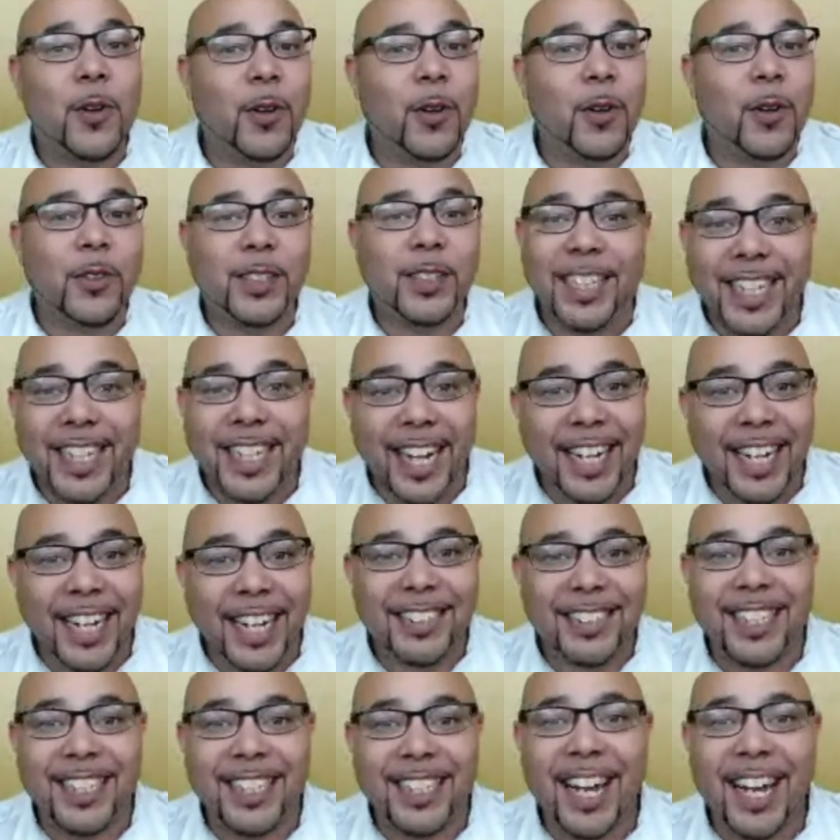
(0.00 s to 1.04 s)
We don't know the
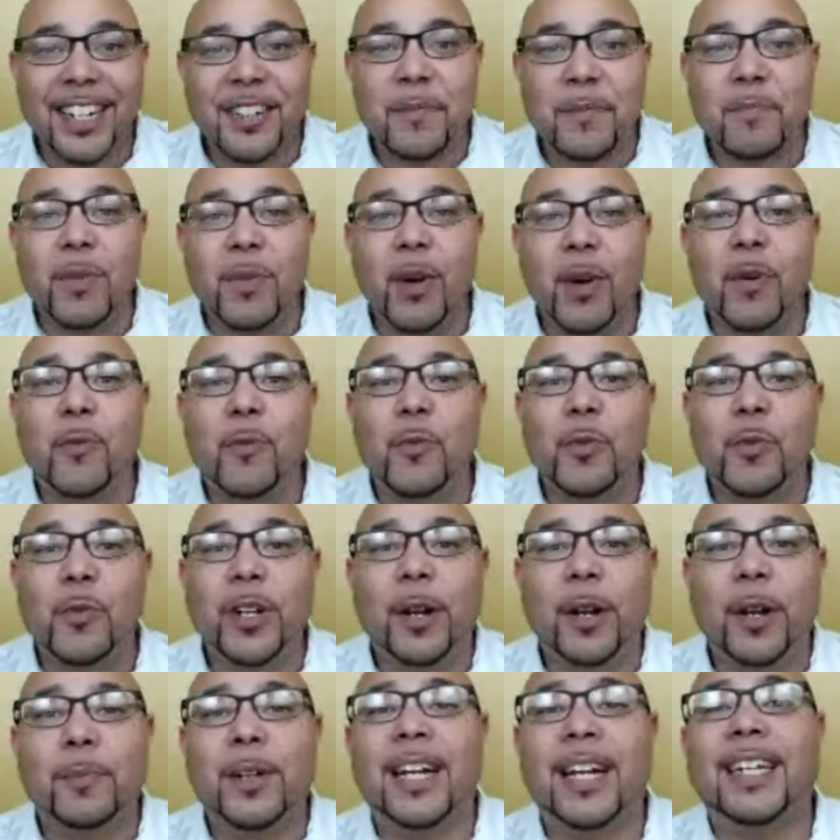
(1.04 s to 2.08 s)
dates yet,
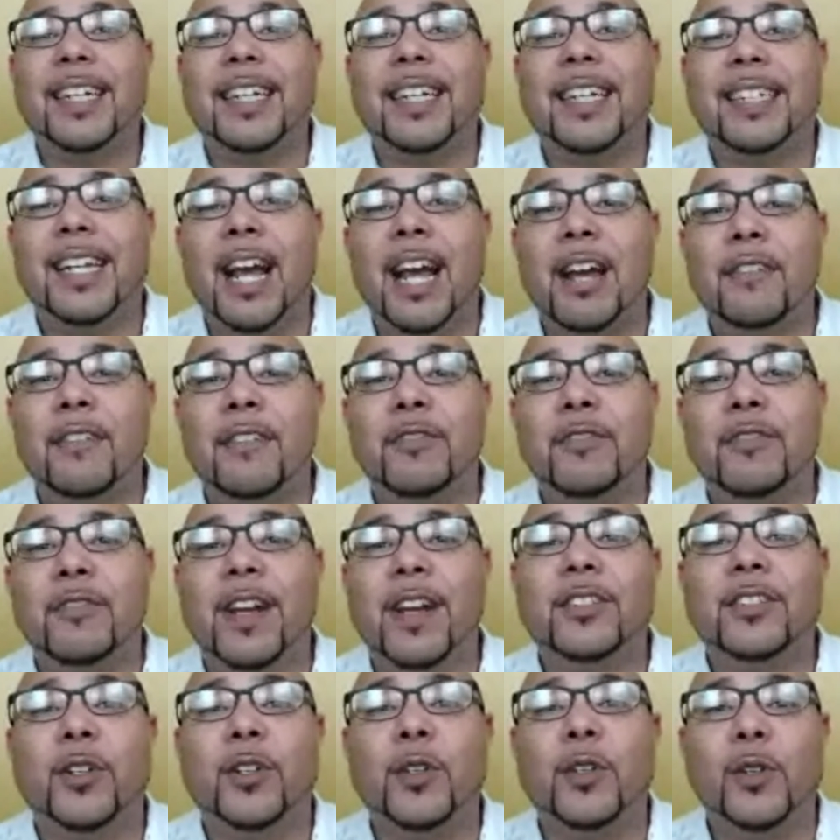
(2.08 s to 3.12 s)
but we are planning a live
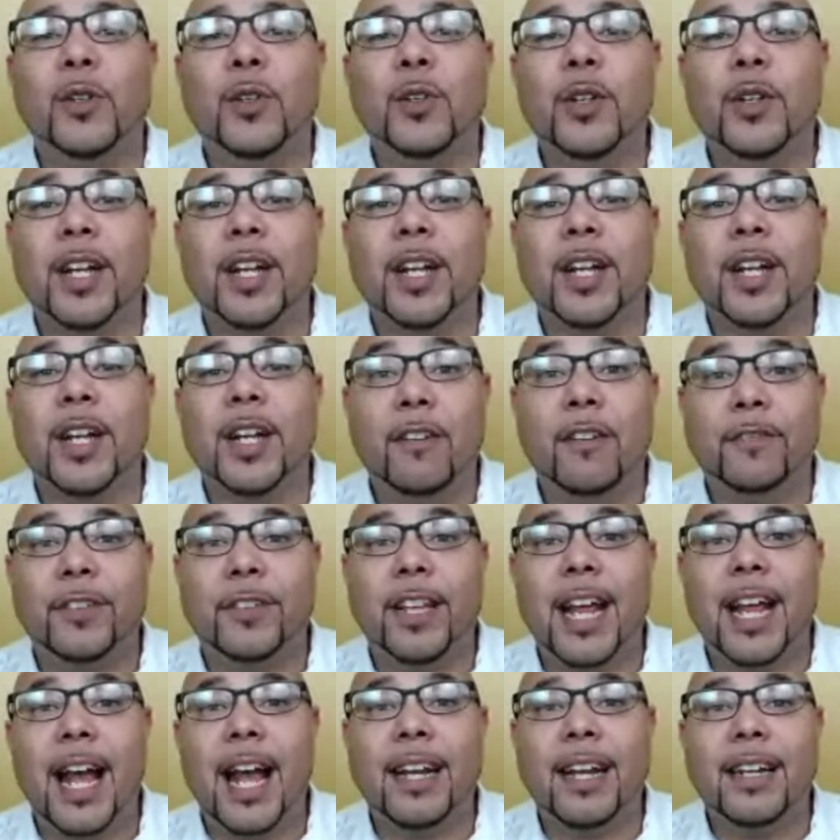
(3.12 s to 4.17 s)
event, so look out
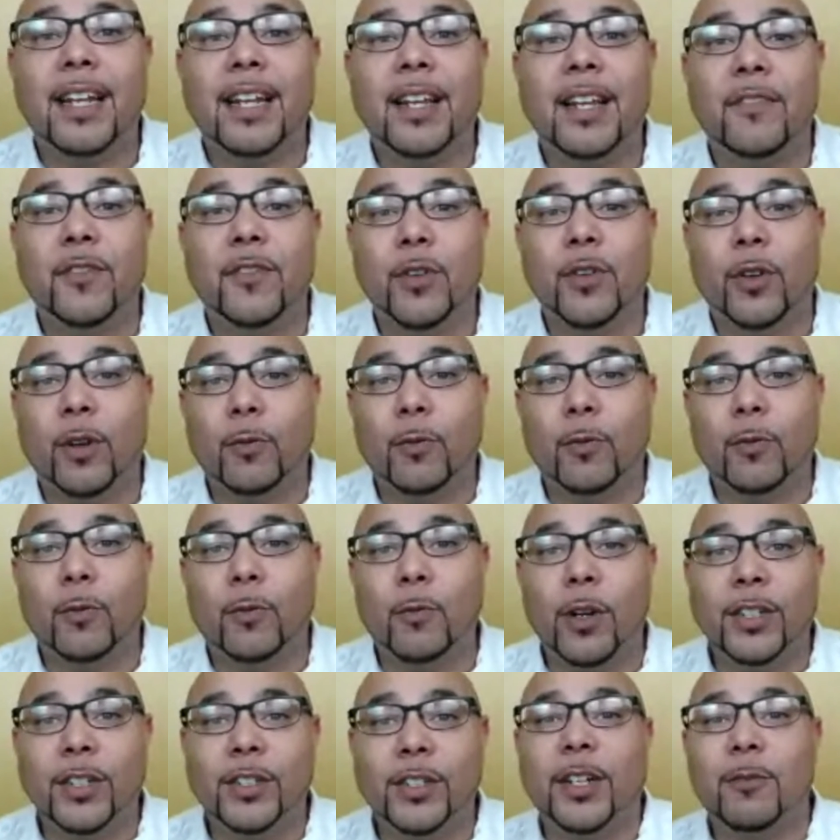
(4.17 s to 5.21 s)
for that. If you're
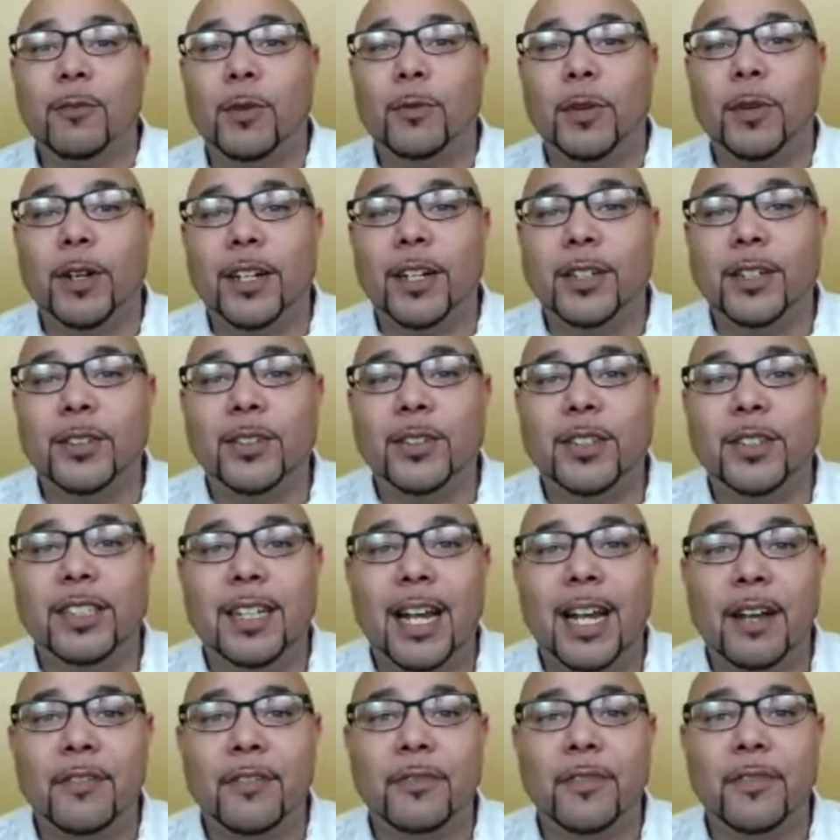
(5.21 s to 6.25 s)
wondering when we're going to do
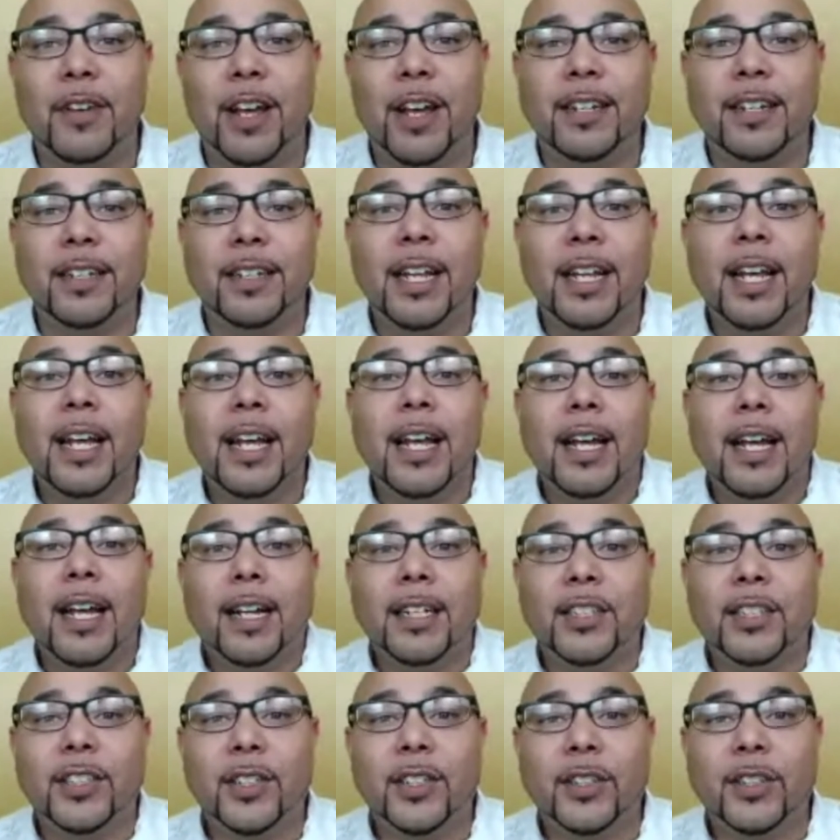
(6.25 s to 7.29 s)
this live event,
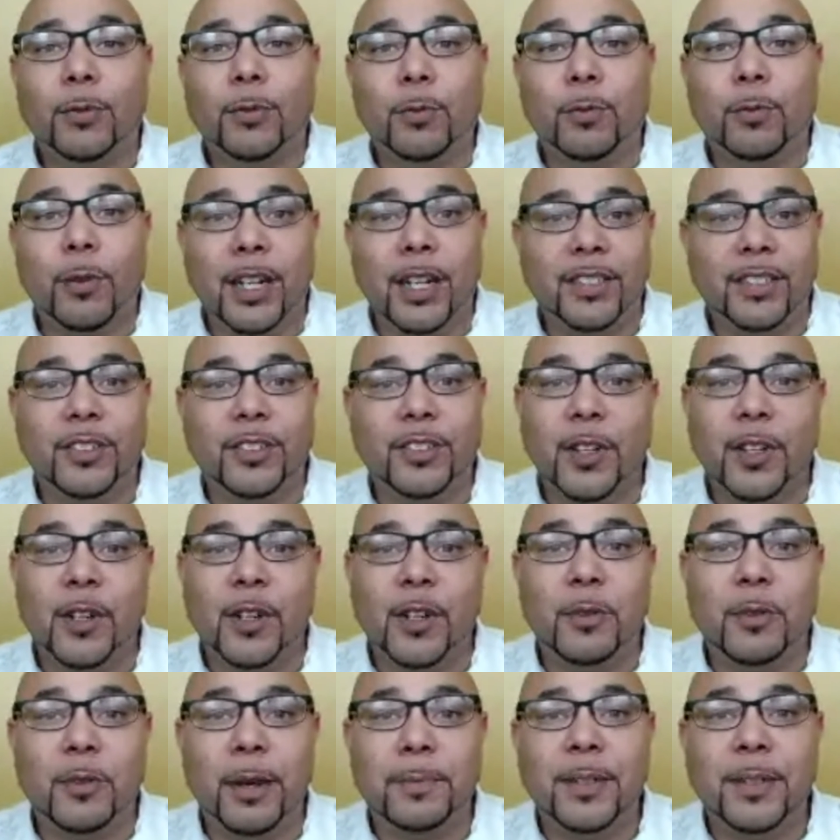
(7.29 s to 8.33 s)
just register on
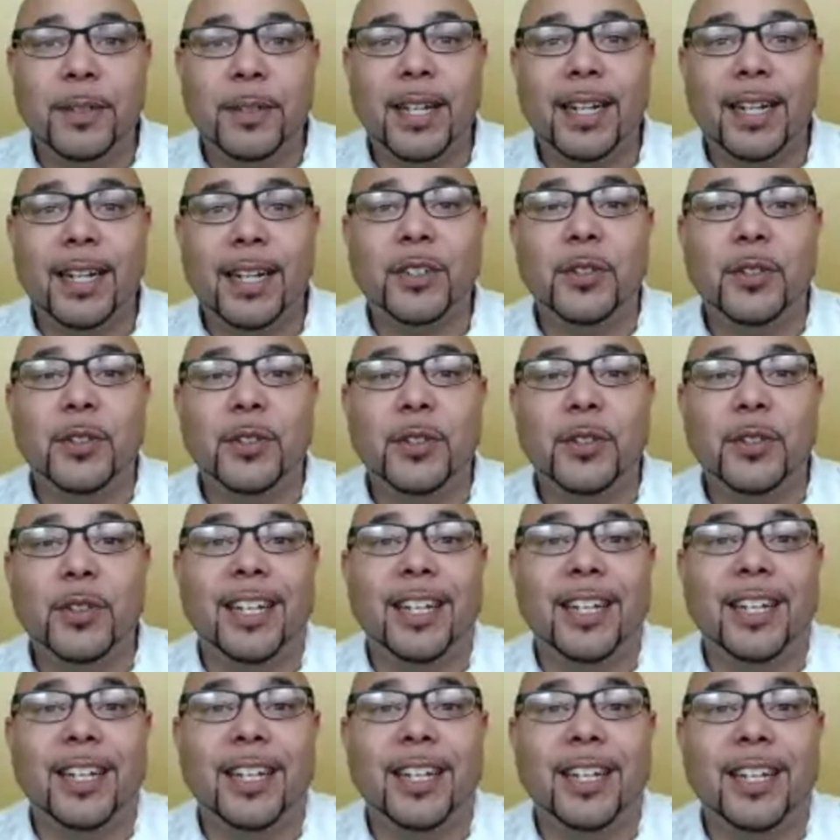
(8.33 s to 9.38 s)
our website so you can
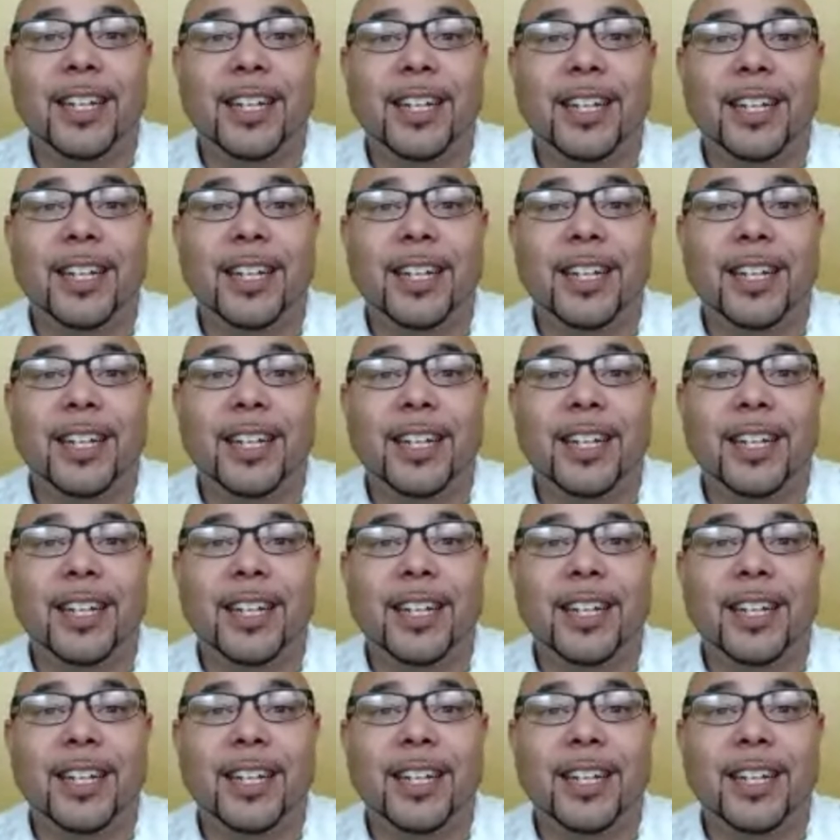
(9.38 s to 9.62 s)
get